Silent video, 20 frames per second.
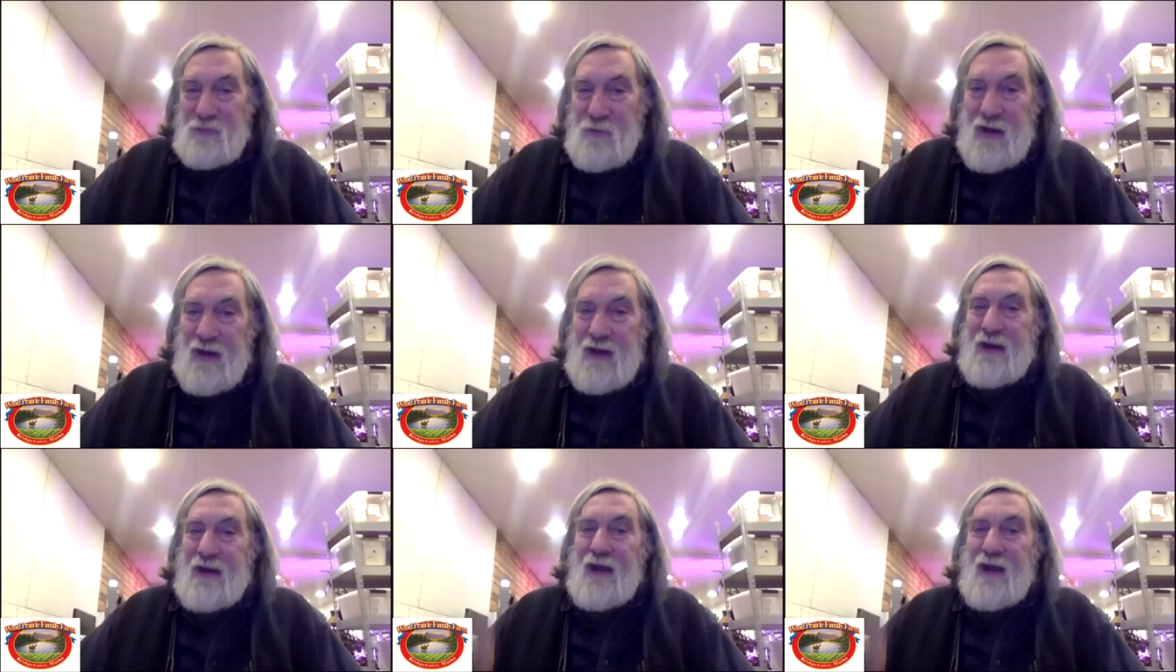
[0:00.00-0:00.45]

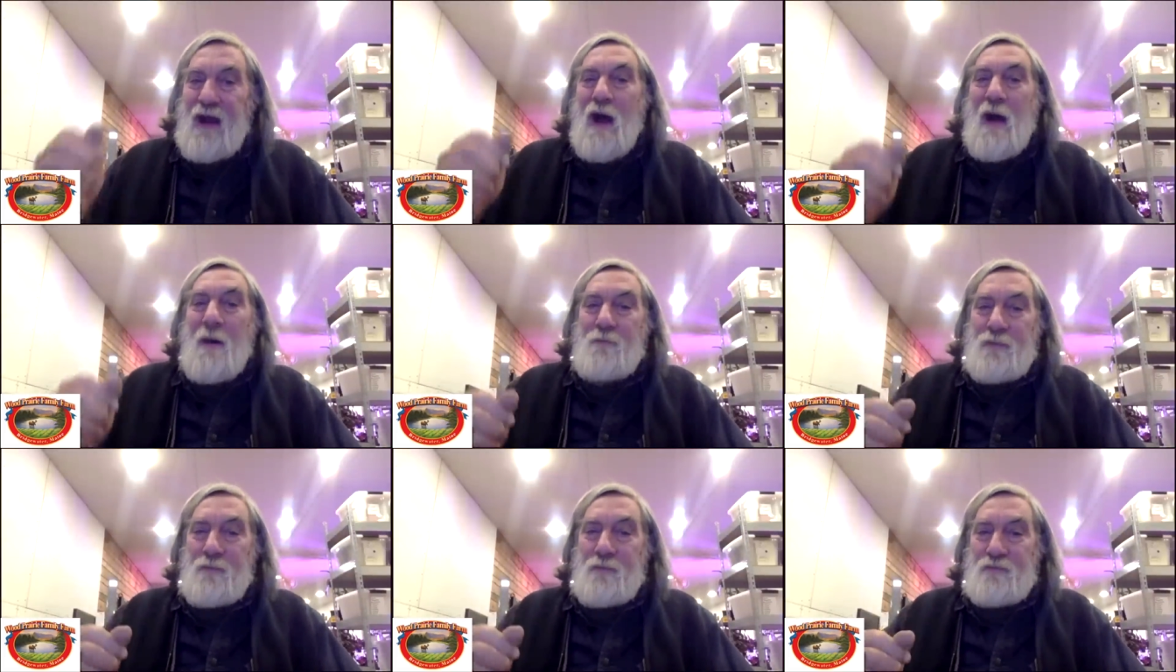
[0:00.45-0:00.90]
we're
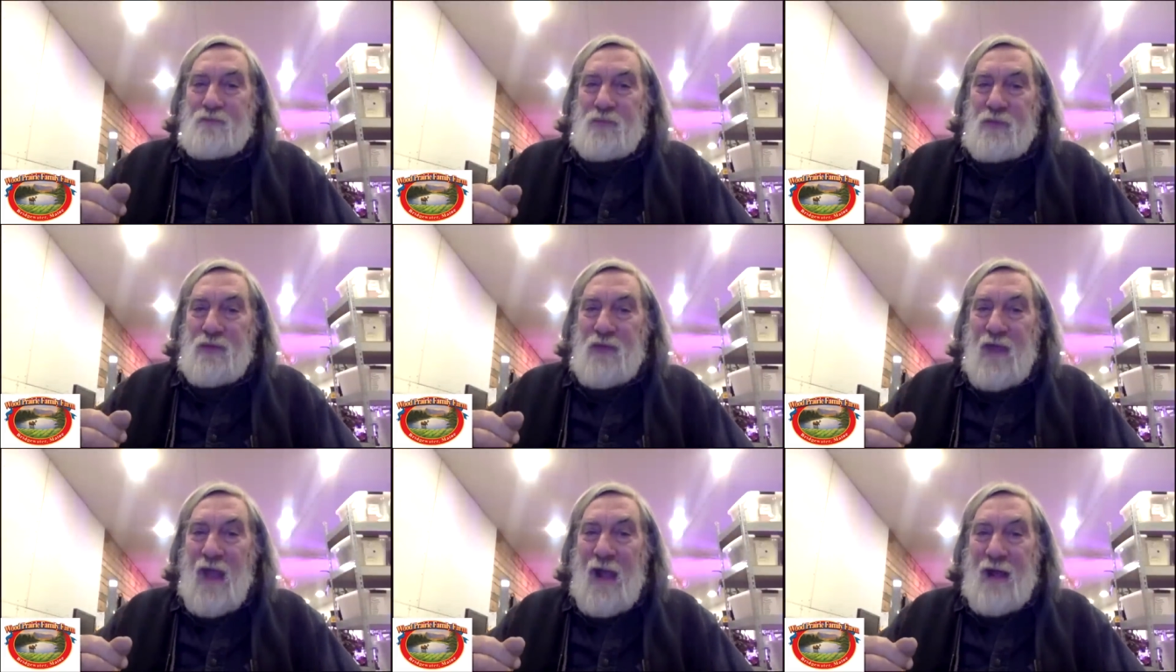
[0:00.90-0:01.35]
speeding
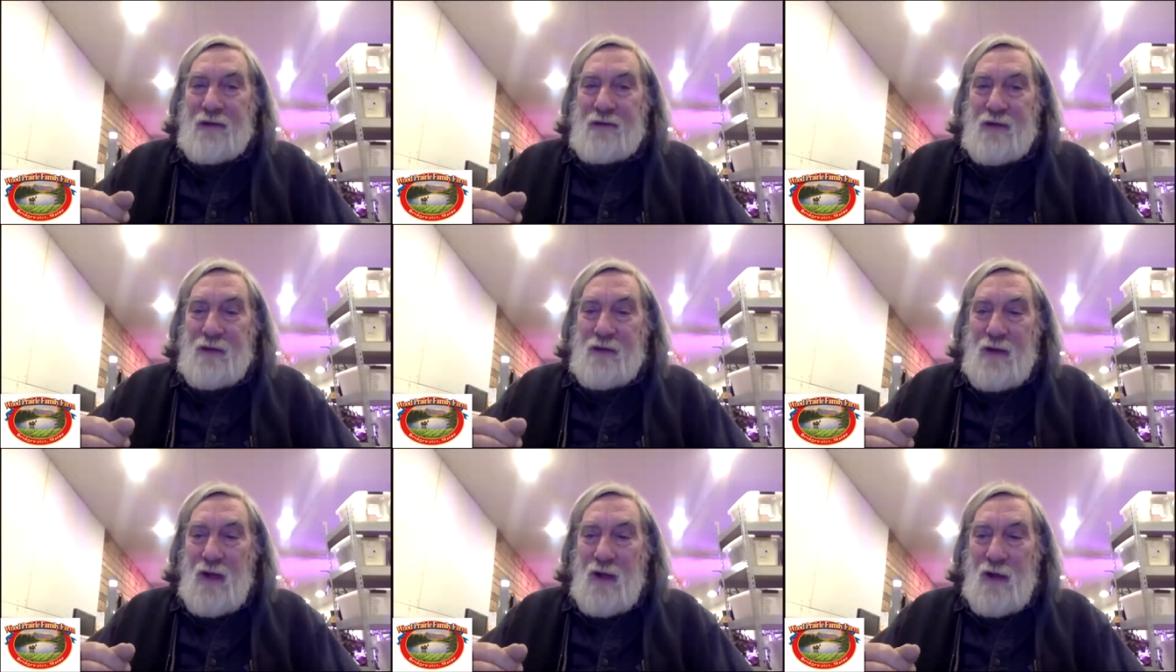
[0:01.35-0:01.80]
up
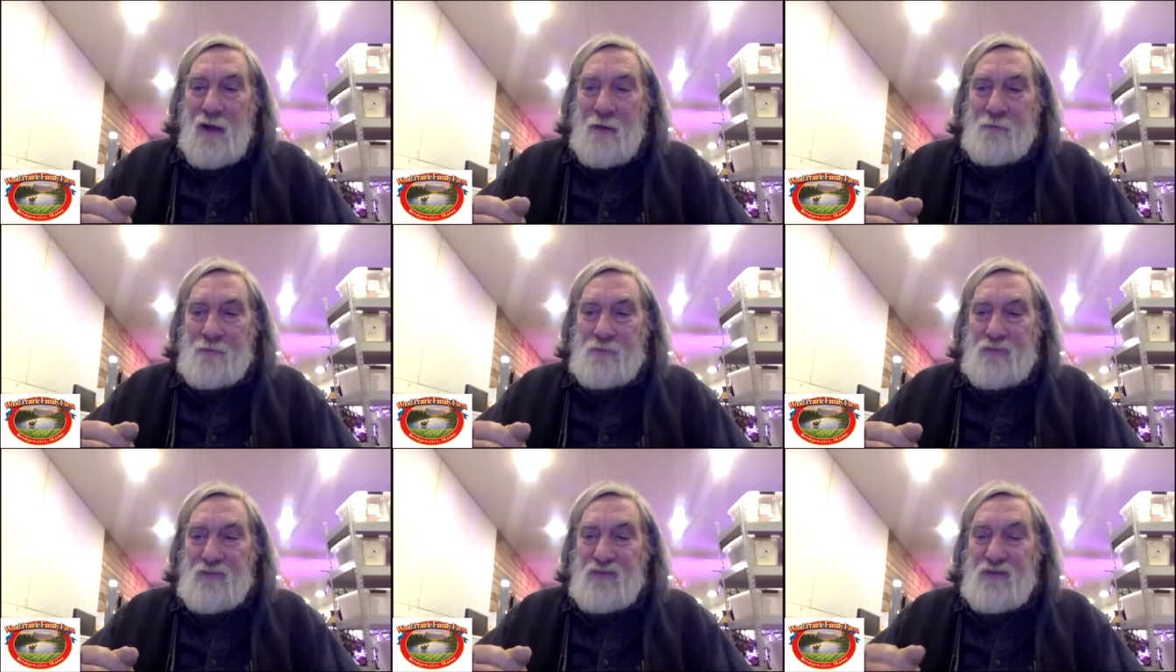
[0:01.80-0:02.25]

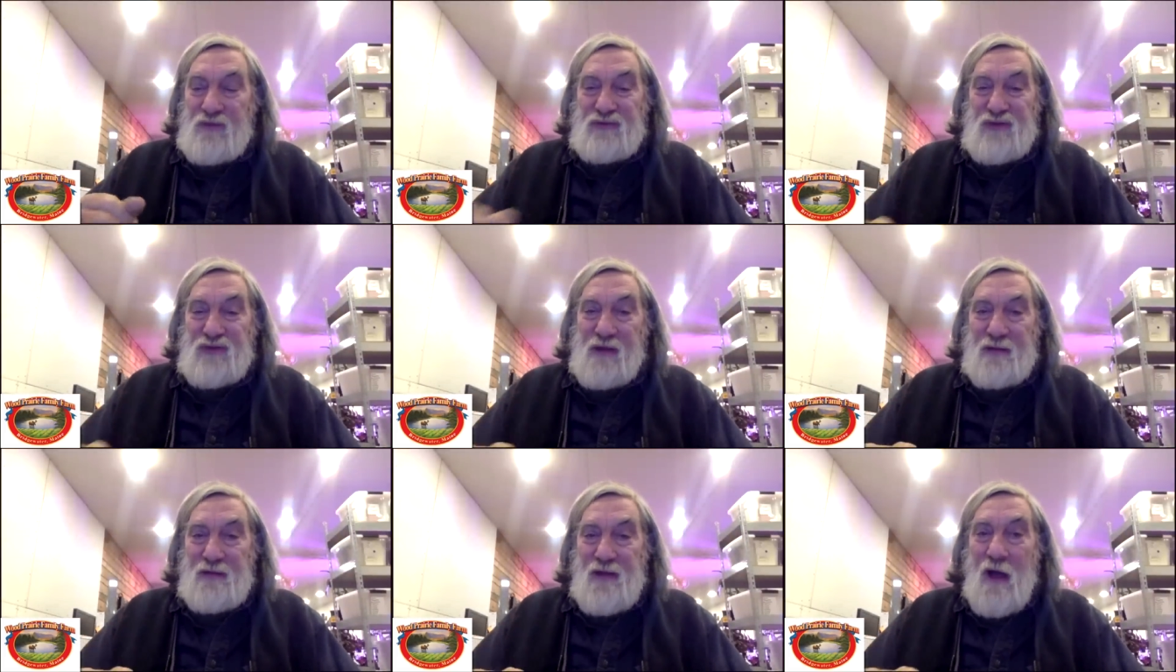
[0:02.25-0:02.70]
that
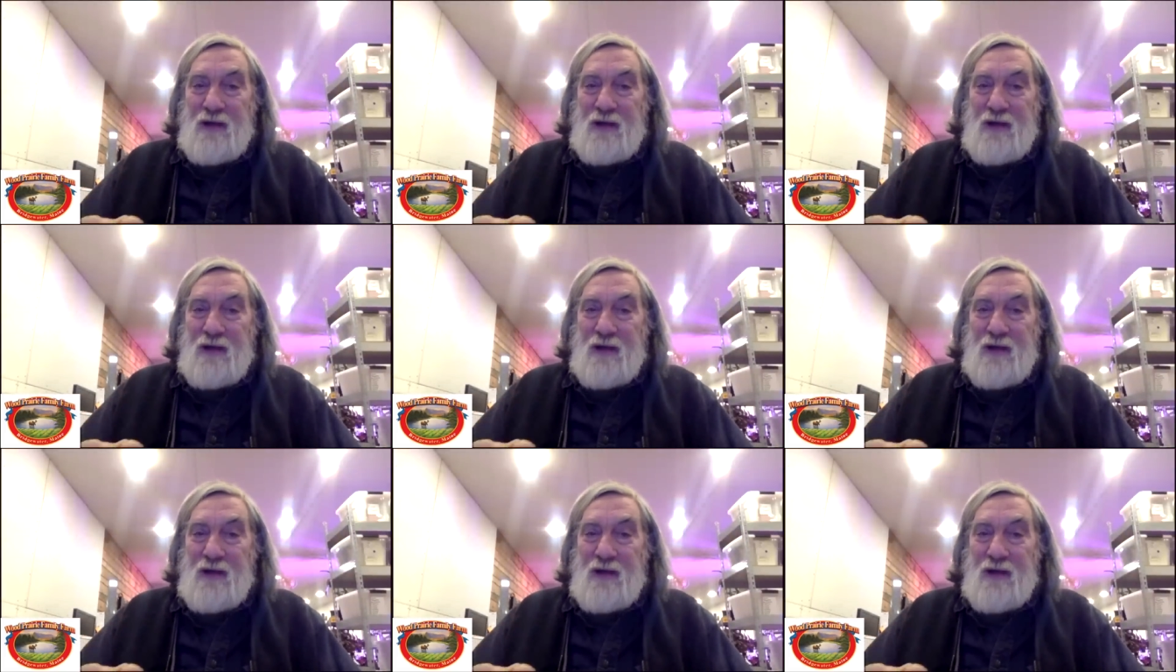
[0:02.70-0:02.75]
um,